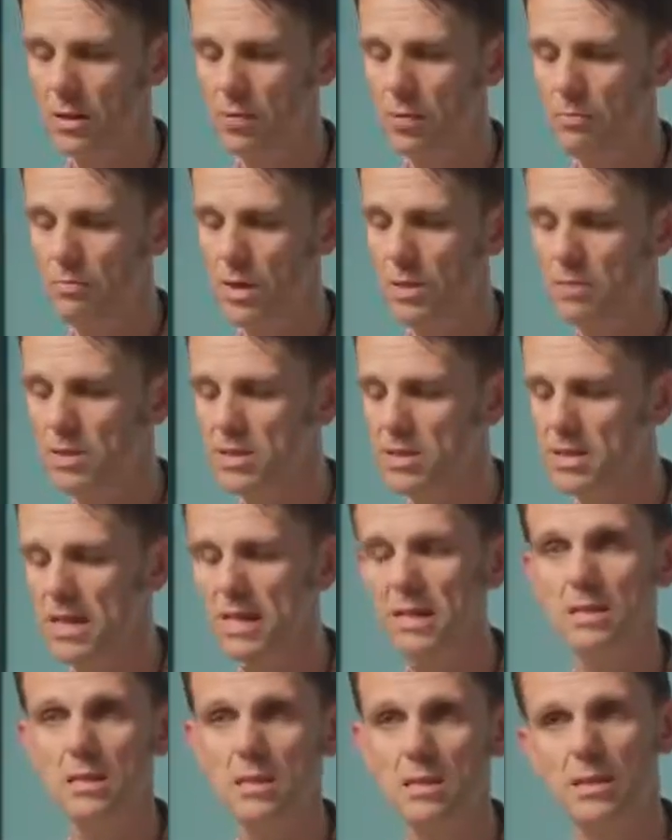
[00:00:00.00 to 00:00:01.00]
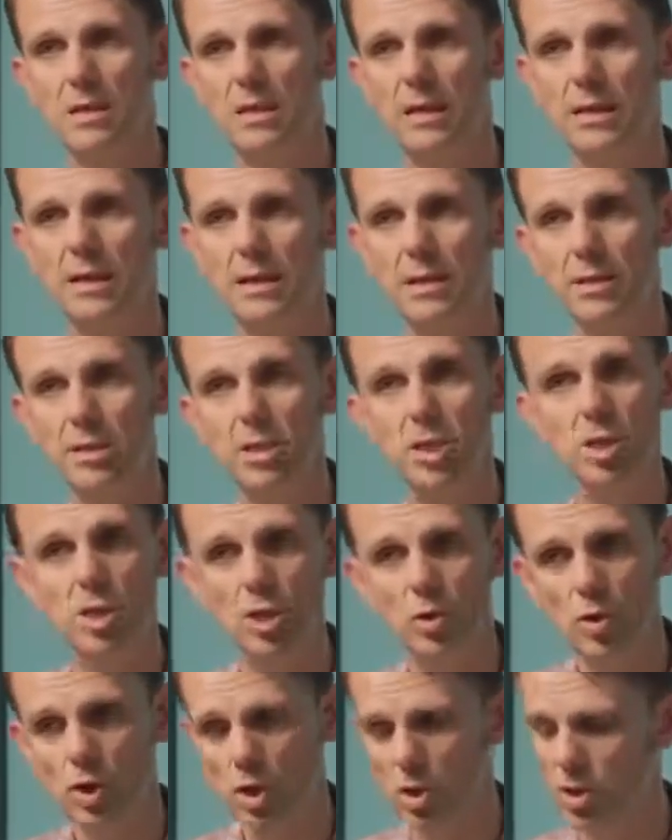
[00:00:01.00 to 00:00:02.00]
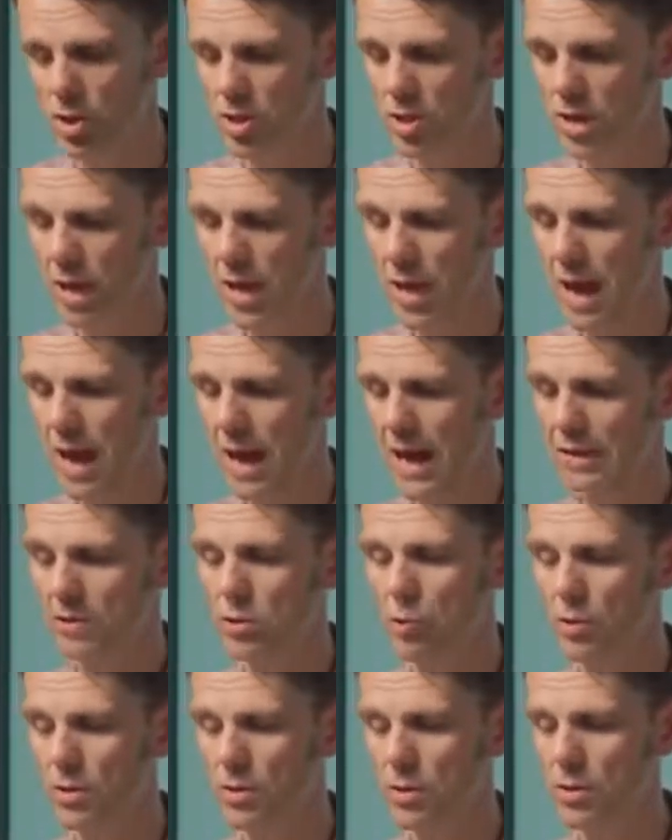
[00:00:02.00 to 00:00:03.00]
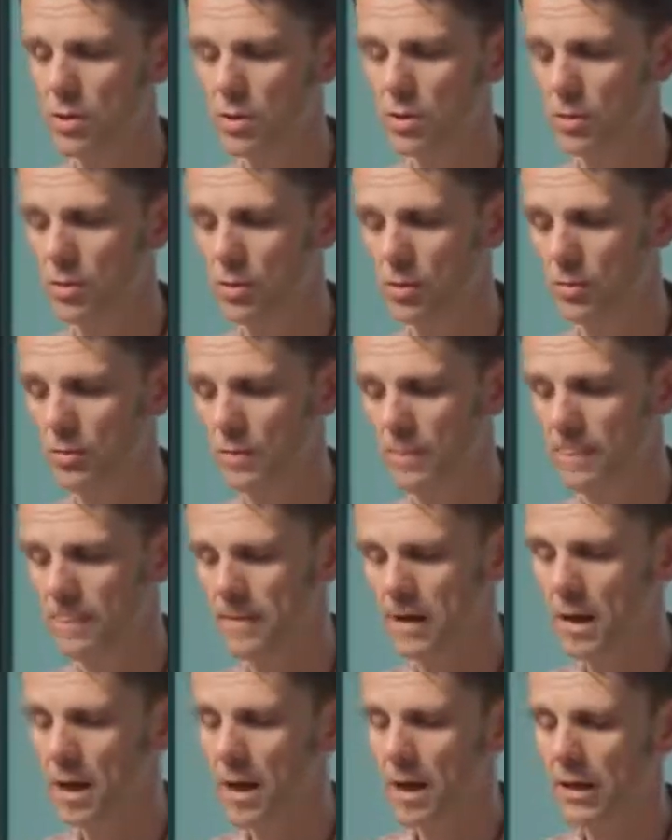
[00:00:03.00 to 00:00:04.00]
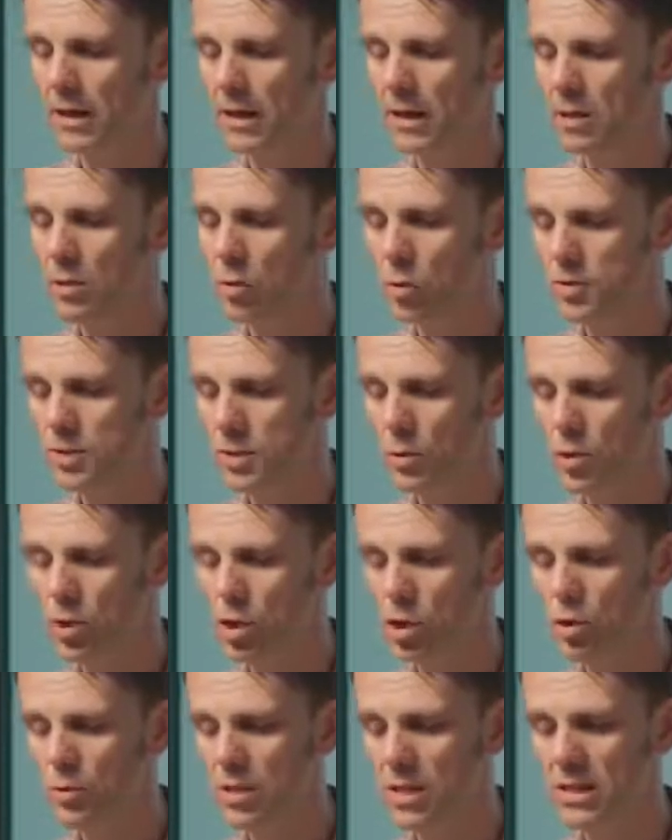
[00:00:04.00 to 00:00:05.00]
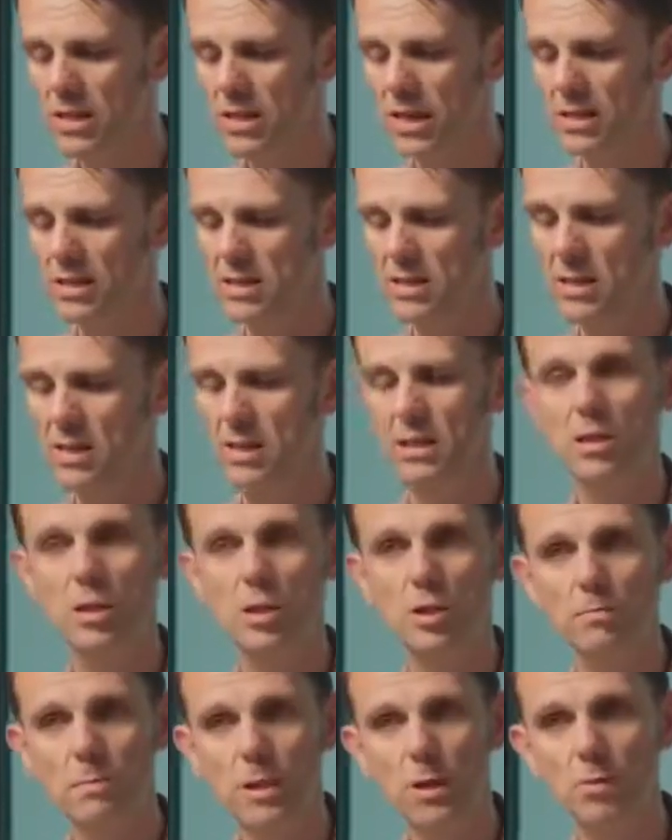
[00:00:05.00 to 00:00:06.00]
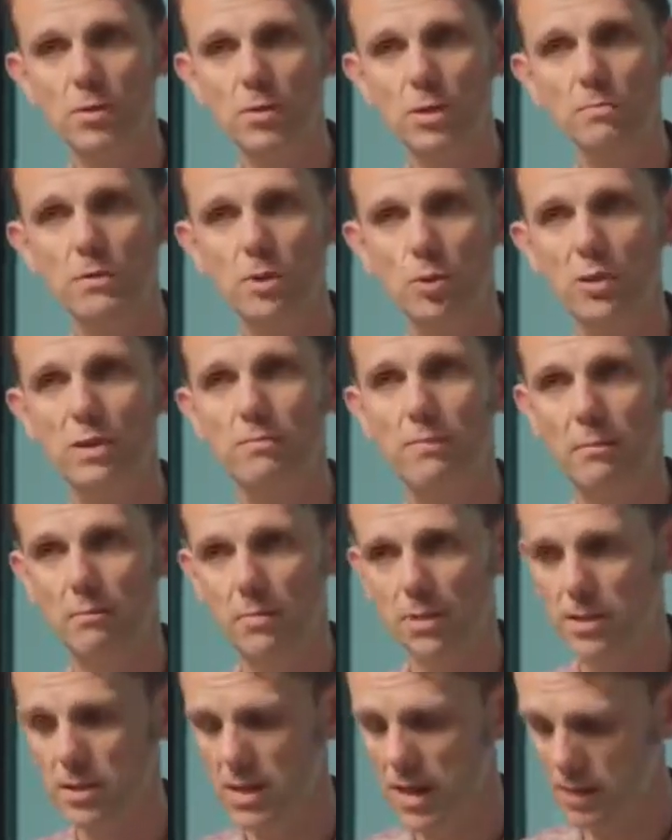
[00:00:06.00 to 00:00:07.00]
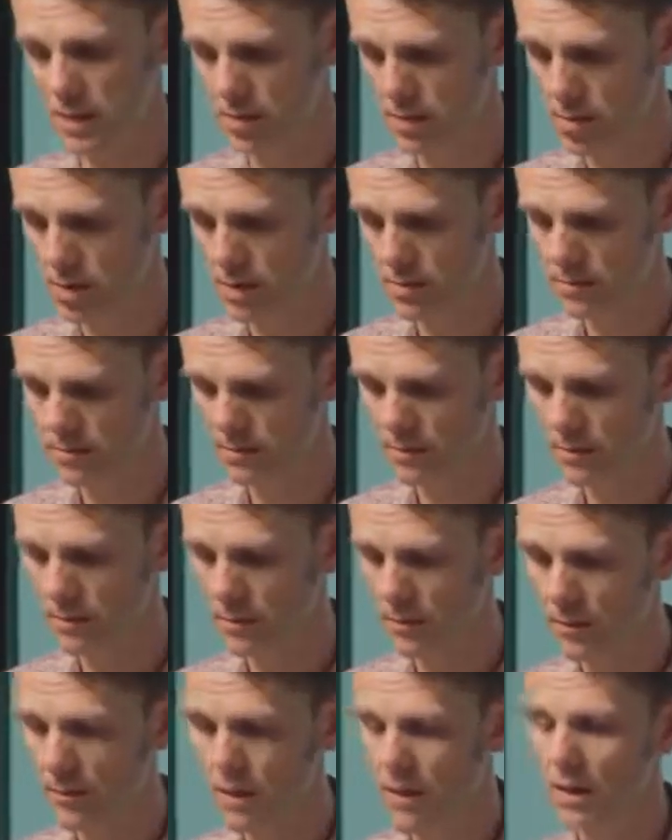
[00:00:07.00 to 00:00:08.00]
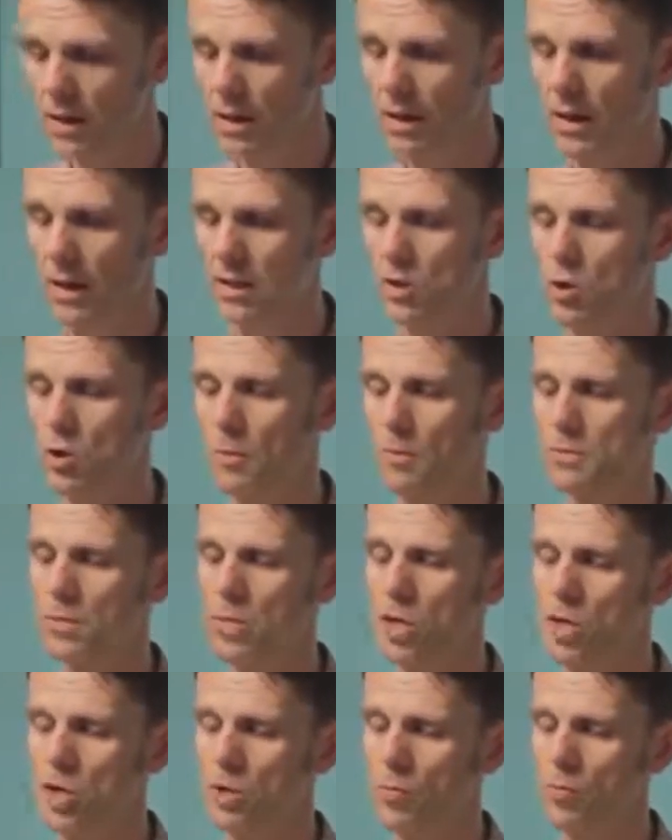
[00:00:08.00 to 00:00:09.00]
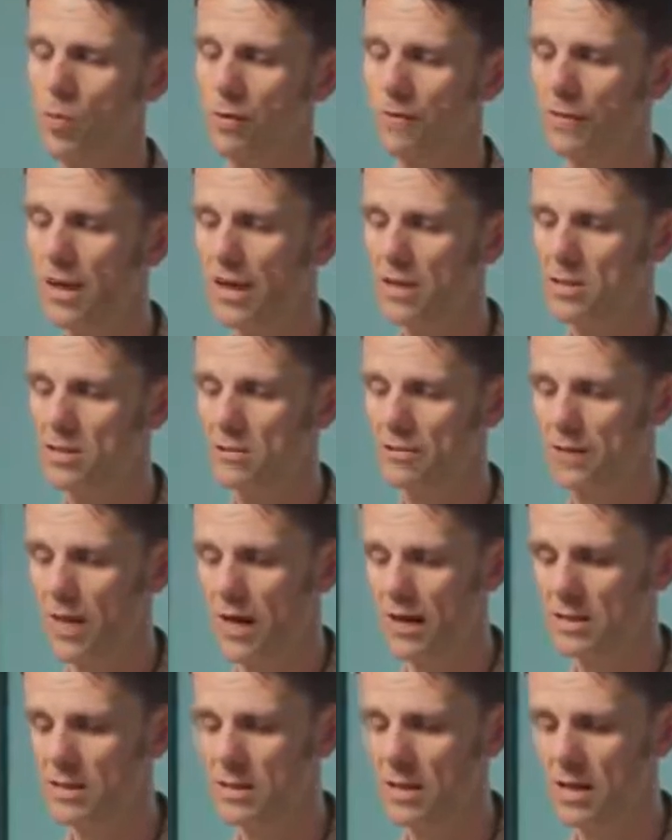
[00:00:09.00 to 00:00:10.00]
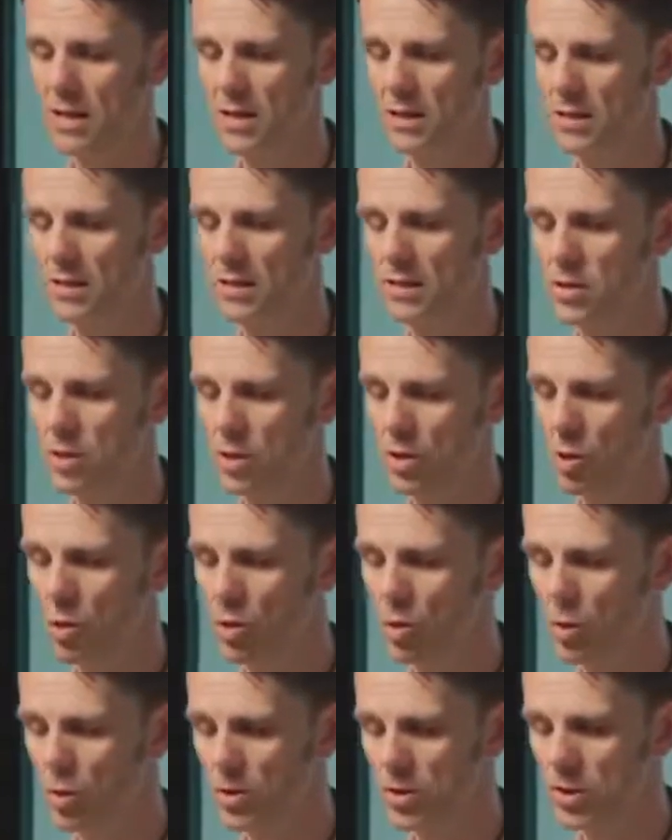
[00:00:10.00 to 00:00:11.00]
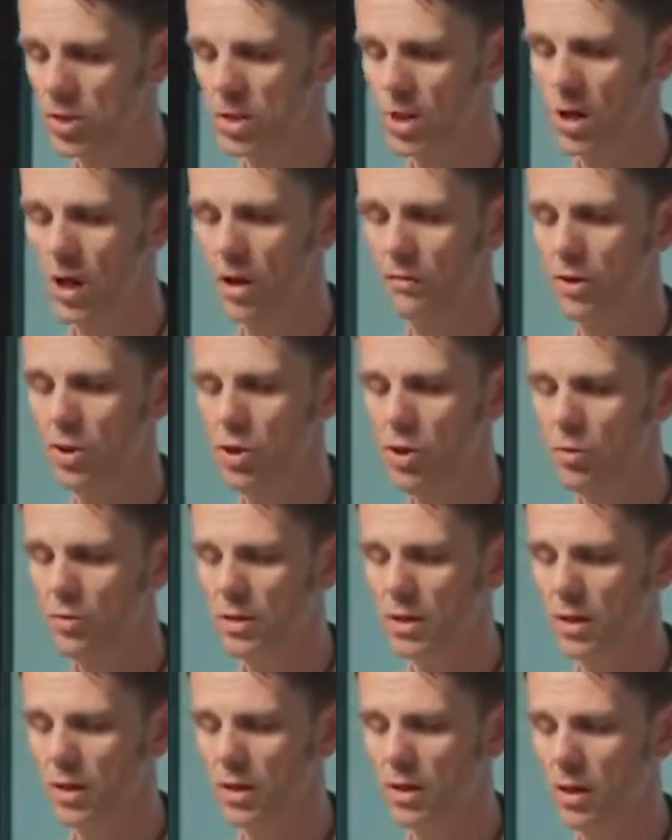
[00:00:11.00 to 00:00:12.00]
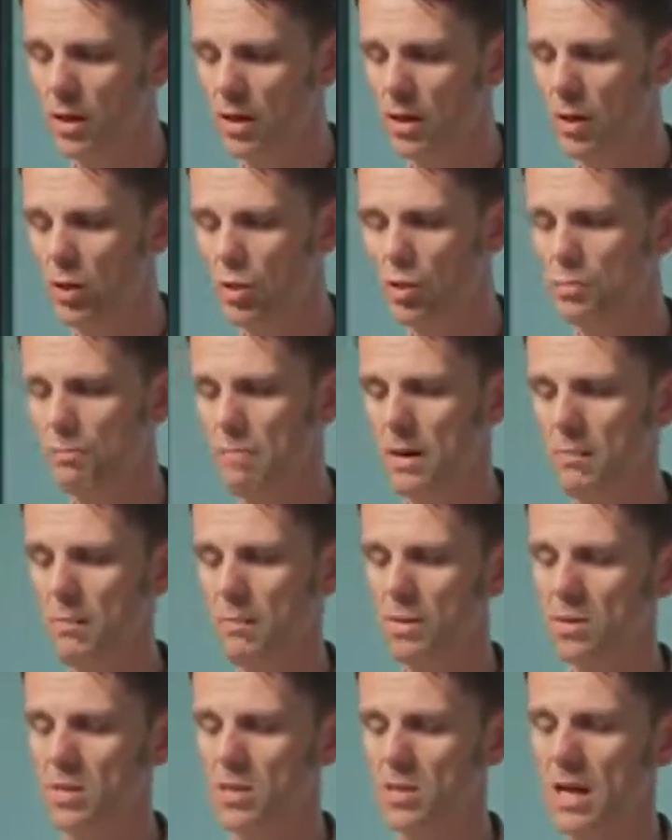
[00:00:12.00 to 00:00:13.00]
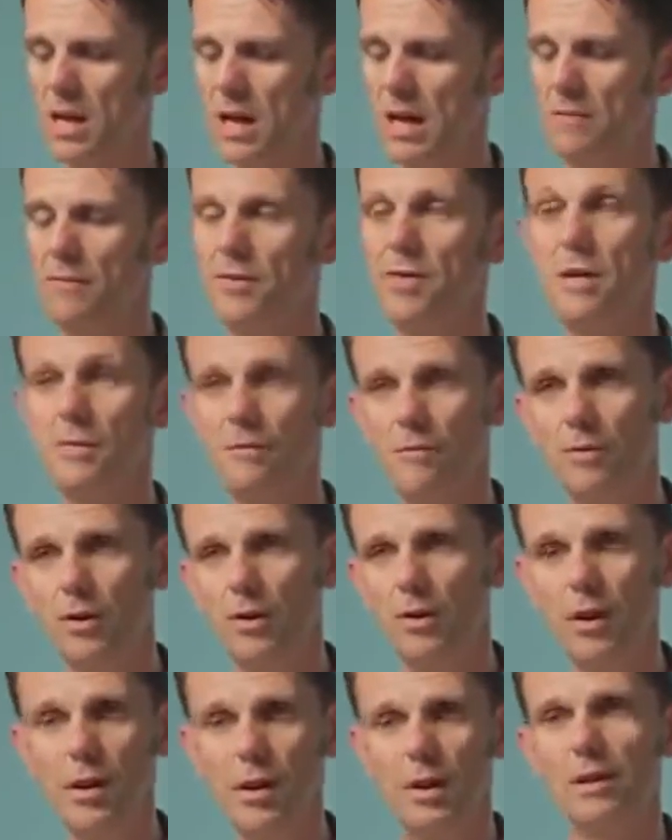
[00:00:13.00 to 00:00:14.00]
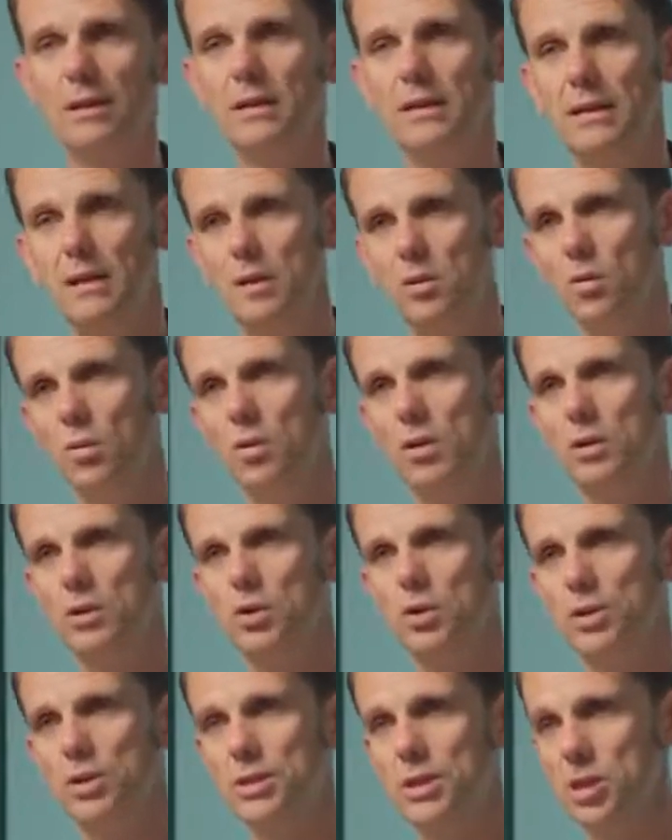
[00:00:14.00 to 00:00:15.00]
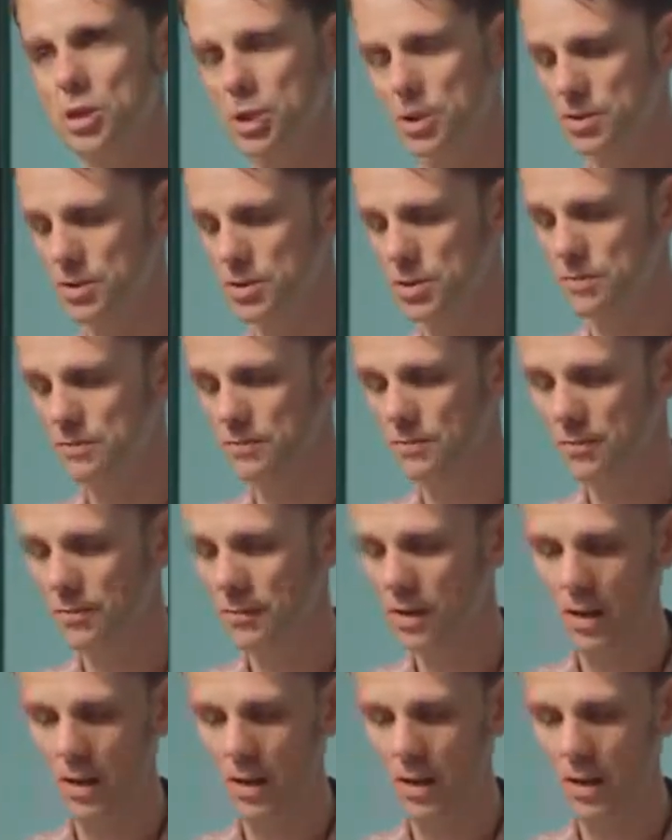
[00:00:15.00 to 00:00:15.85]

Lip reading: that both Member States and institutions act within the law, and it can also adjudicate disputes between Member States. Its composition reflects the fact that it is a court of a union whose members have different legal traditions.